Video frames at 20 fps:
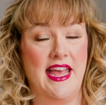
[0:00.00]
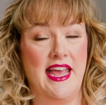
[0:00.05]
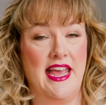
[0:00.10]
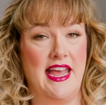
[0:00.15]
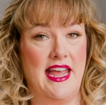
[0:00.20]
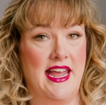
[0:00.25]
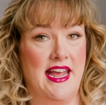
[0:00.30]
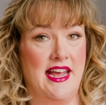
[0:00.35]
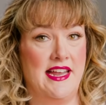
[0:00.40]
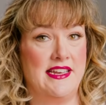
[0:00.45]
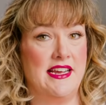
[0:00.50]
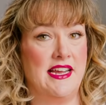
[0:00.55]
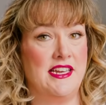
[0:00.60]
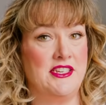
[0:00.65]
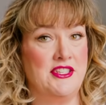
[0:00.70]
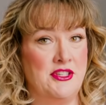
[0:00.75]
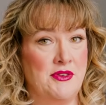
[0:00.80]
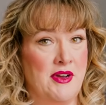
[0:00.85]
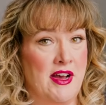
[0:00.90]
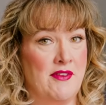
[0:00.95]
And I
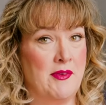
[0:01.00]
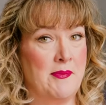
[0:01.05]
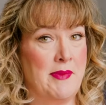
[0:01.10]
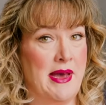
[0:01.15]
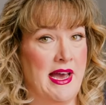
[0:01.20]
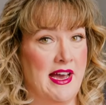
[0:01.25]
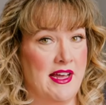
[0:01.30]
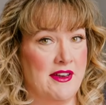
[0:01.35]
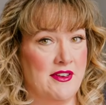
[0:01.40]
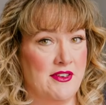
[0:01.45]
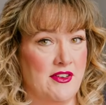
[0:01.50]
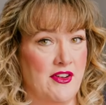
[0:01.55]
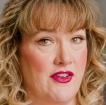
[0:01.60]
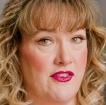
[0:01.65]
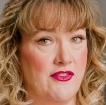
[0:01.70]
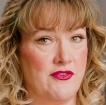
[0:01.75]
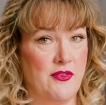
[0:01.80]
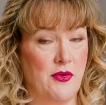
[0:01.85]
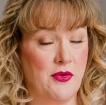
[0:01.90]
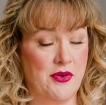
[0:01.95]
do have a pattern
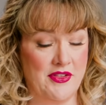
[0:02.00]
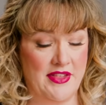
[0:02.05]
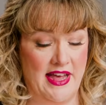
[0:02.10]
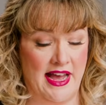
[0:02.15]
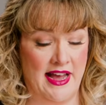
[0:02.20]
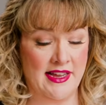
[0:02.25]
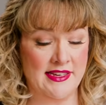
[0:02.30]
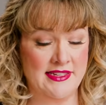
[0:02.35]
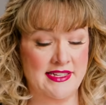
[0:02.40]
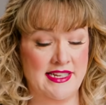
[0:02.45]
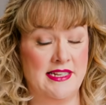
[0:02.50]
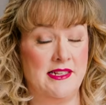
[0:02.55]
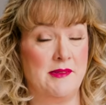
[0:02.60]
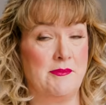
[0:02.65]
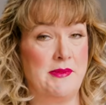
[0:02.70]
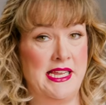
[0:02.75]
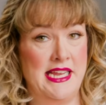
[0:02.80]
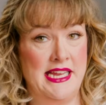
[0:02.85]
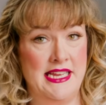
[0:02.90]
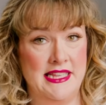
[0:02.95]
for that. It'll
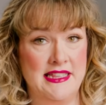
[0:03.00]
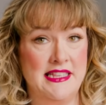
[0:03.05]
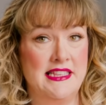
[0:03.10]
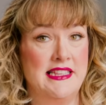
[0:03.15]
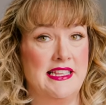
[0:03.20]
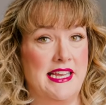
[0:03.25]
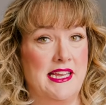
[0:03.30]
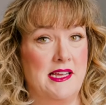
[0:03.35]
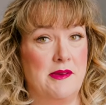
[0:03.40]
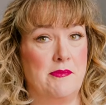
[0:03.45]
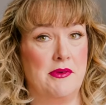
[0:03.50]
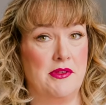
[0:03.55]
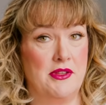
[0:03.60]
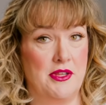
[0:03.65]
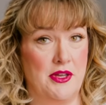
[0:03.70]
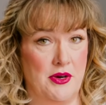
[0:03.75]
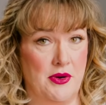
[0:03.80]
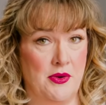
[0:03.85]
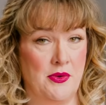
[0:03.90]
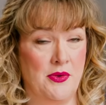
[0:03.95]
be in the link
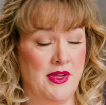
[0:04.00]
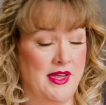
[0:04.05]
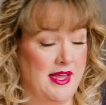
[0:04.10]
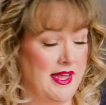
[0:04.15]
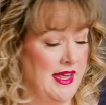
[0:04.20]
below.